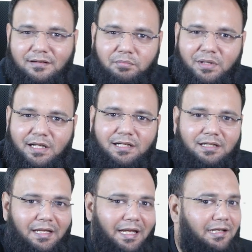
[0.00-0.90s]

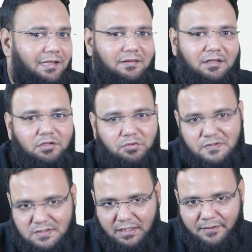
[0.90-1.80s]
repeat anything you
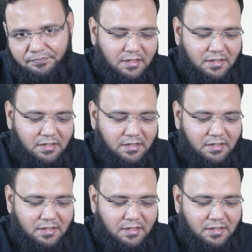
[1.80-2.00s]
say.